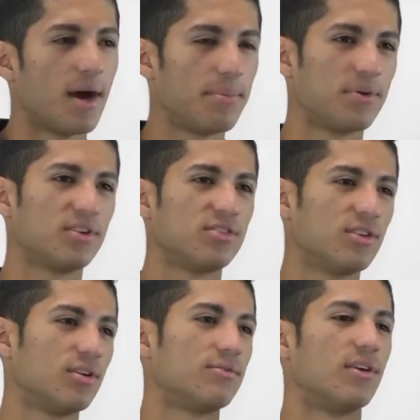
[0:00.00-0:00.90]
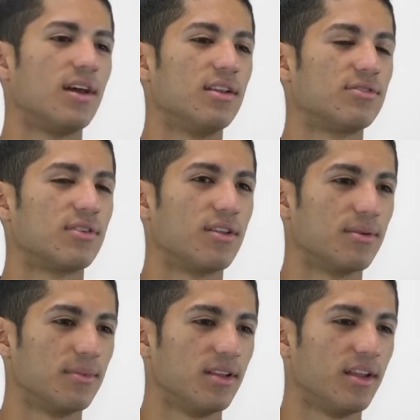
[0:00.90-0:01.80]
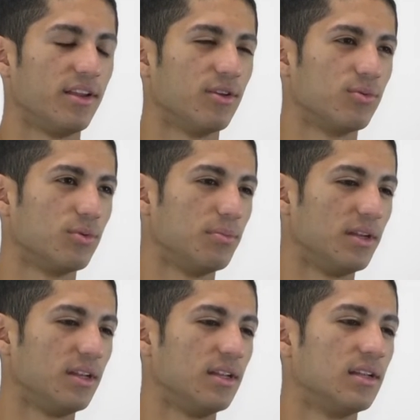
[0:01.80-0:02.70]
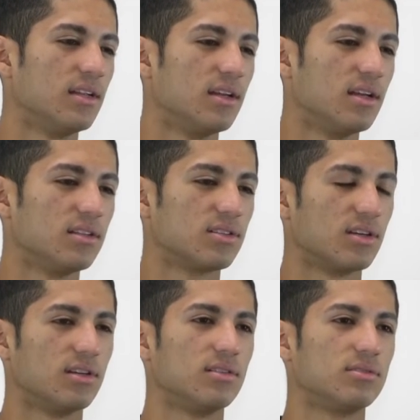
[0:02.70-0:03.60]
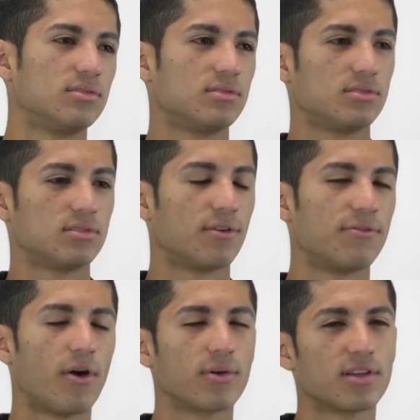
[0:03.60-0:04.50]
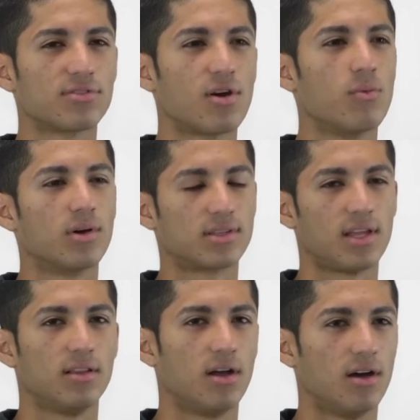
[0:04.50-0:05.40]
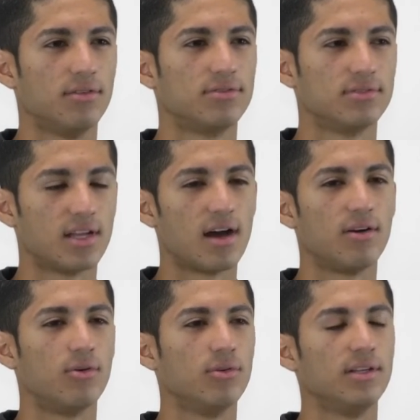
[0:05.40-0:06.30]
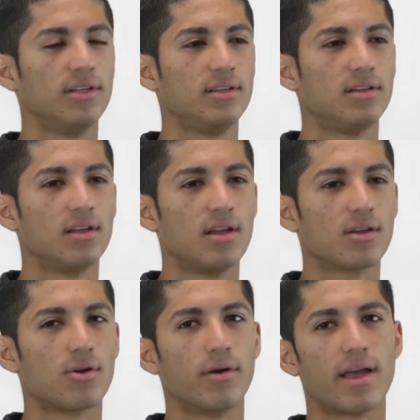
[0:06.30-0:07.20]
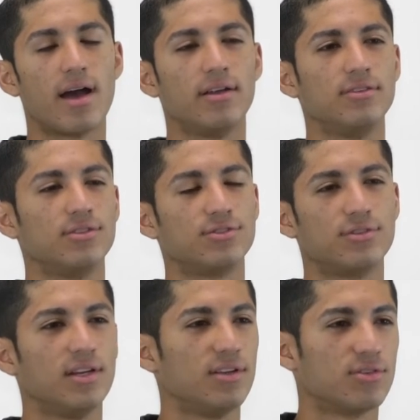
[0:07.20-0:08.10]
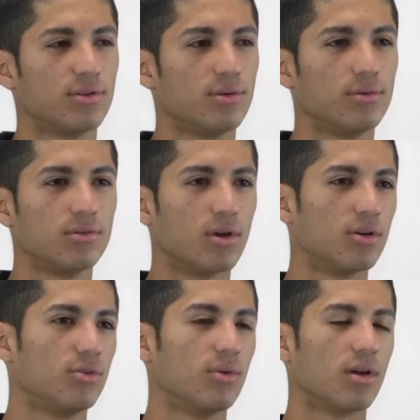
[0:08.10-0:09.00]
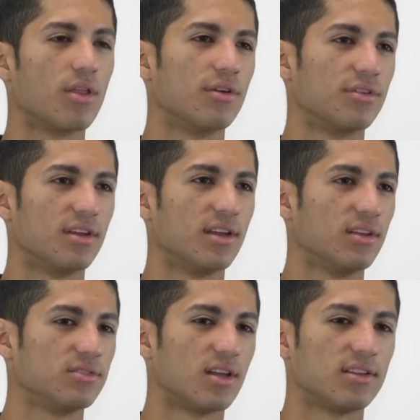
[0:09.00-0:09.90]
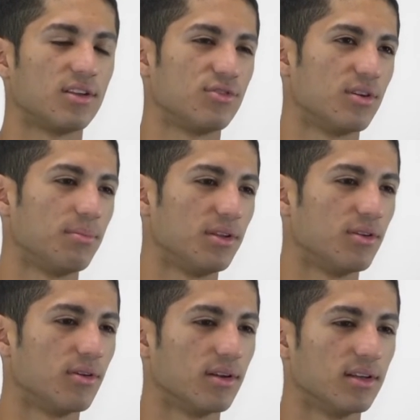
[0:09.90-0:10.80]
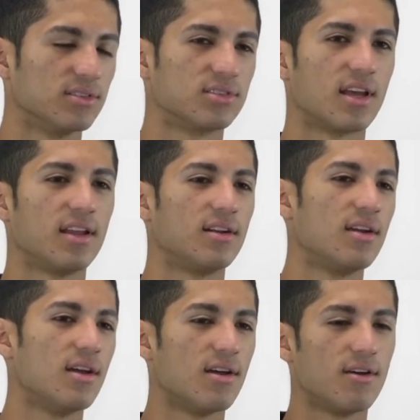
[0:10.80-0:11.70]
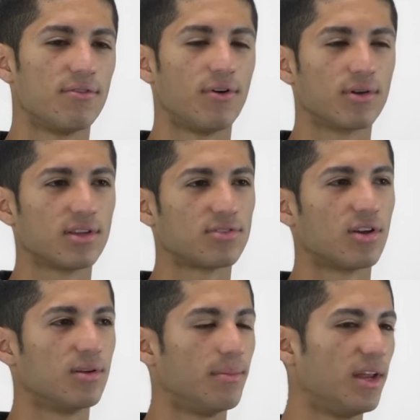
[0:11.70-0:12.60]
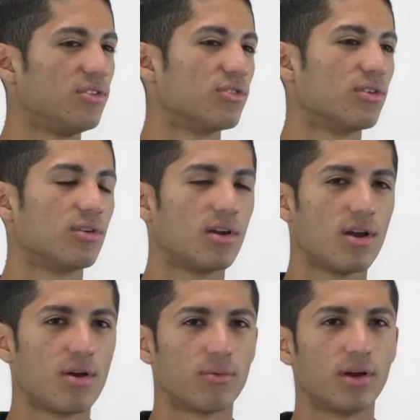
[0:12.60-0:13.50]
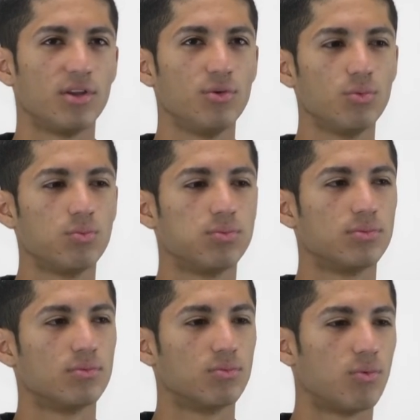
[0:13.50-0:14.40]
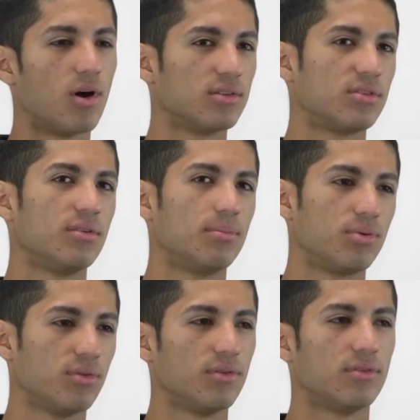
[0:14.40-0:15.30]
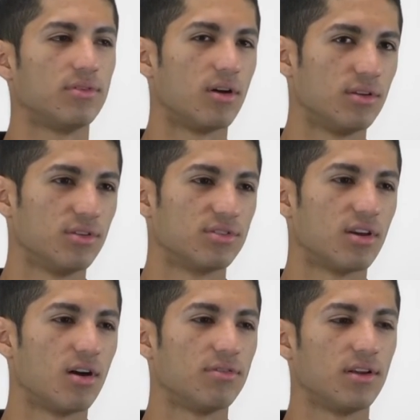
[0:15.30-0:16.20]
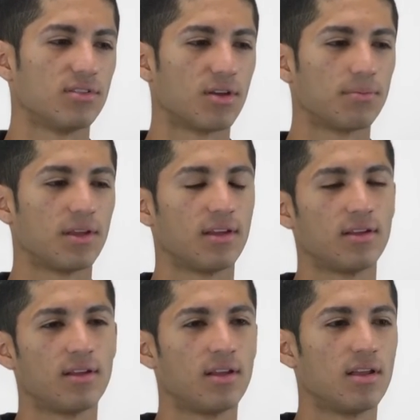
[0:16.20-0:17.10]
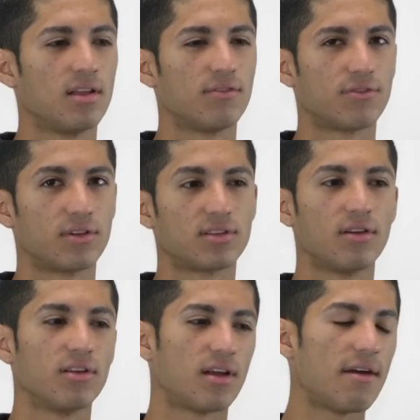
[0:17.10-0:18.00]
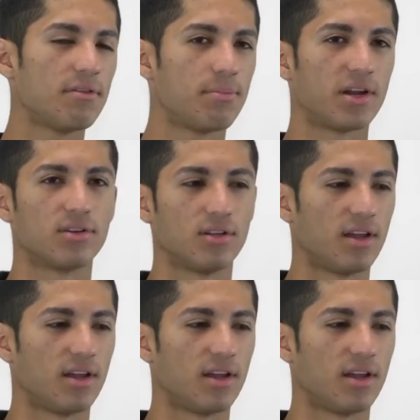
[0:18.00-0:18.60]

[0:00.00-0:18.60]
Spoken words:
My personal advice for other millennials would be to focus on what they love, not only going out in the streets or doing other things that they shouldn't be doing. Instead, focus on a major where you want to improve on yourself and something to have a better